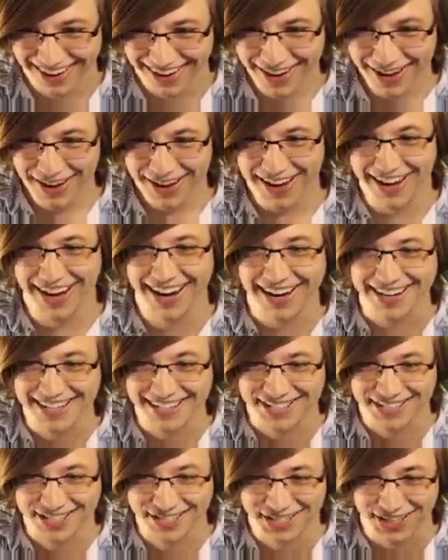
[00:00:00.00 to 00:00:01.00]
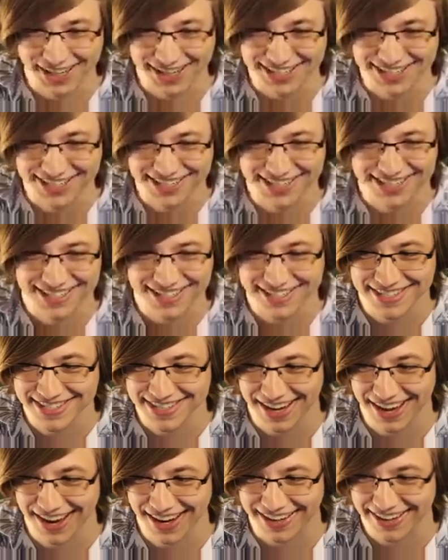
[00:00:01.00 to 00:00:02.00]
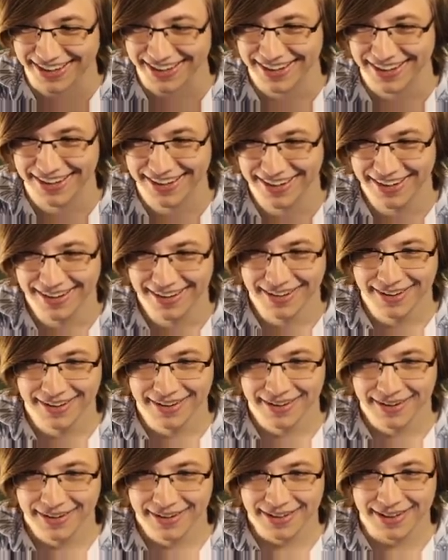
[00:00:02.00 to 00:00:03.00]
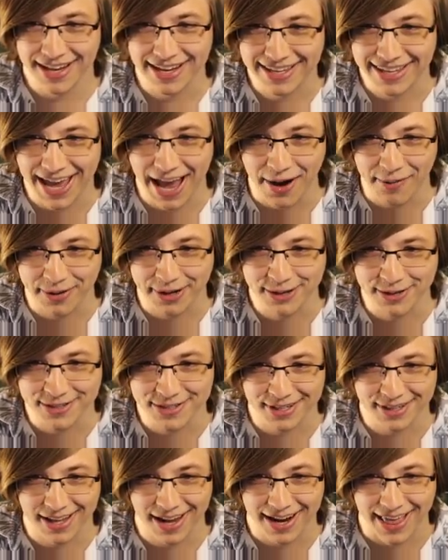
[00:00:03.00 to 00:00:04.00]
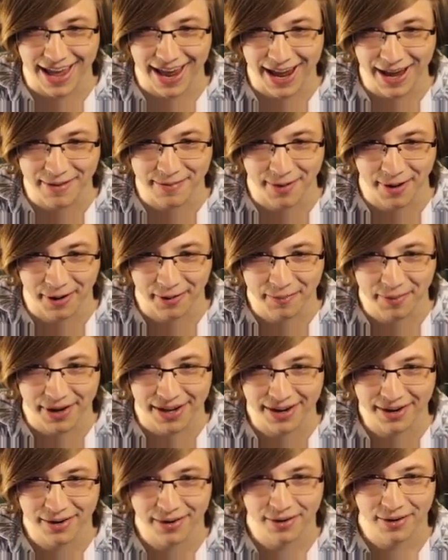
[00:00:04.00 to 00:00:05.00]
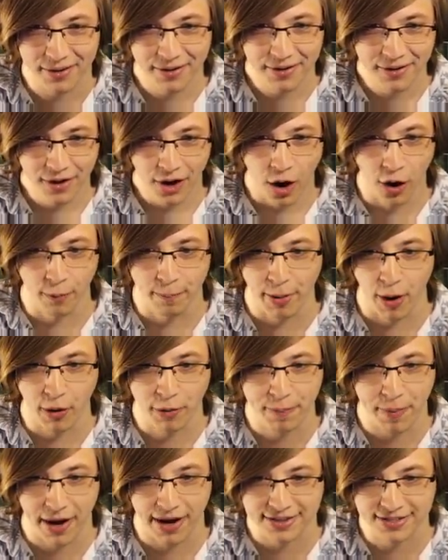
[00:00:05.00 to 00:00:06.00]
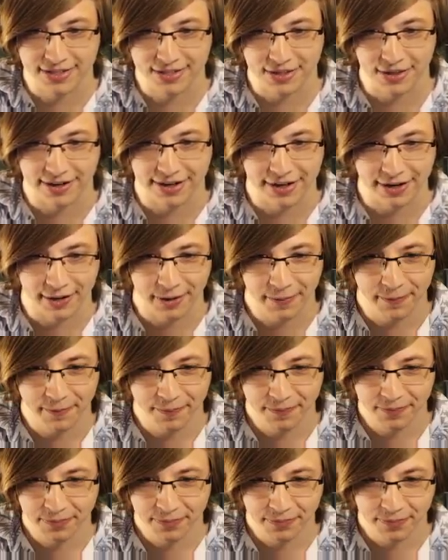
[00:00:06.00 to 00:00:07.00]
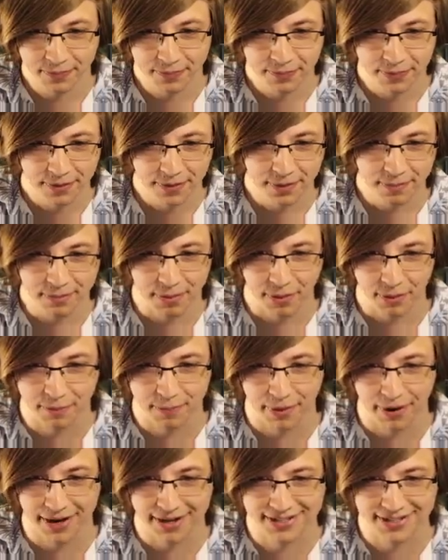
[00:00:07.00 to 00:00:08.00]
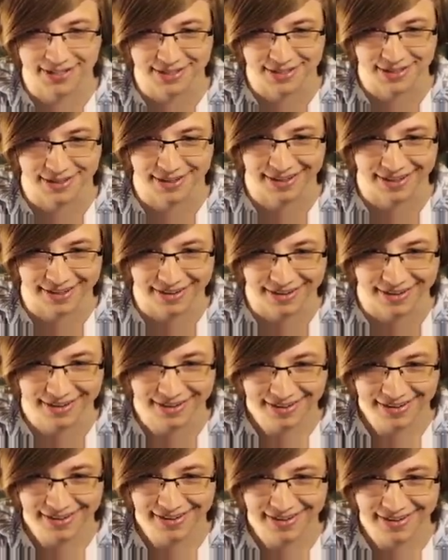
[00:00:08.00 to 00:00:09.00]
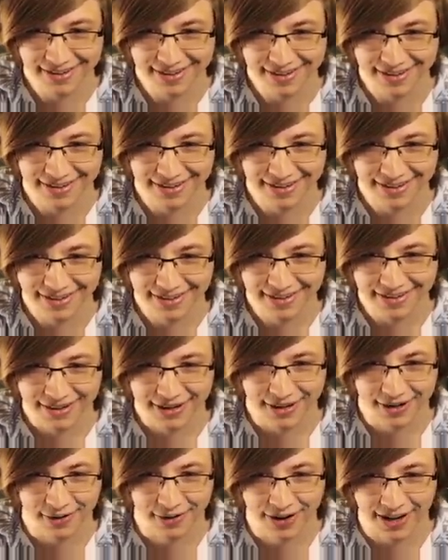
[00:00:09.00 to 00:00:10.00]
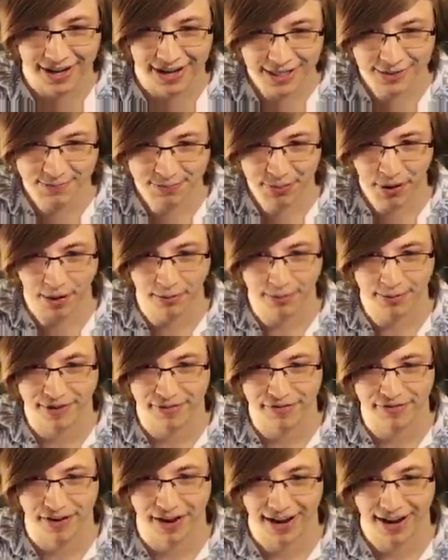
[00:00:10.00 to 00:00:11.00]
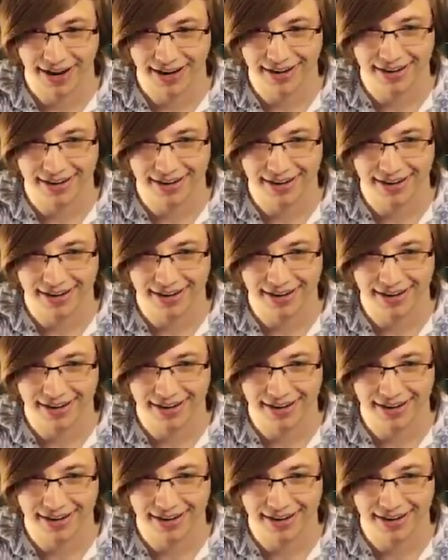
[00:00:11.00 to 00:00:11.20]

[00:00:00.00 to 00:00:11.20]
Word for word: He's just stuck! Like, yeah, we used a lot of ammo, but Oh, both bosses are here. Both bosses are here. You know what? That's probably fine.